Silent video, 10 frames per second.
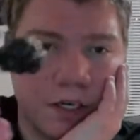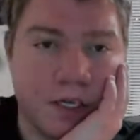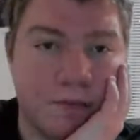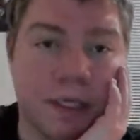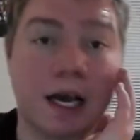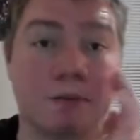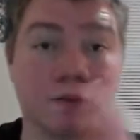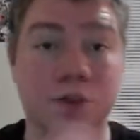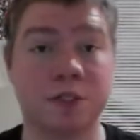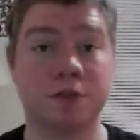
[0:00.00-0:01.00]
But yeah, I'm
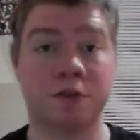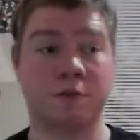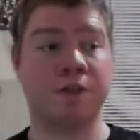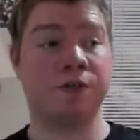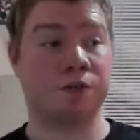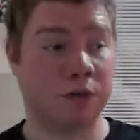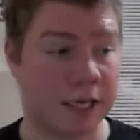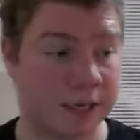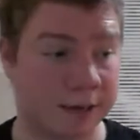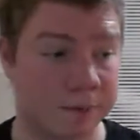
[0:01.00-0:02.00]
going to do a review, and
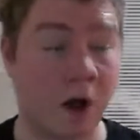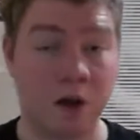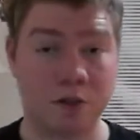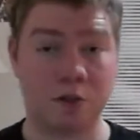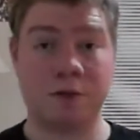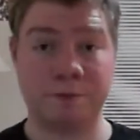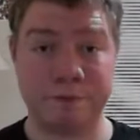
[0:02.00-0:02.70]
I'm also going to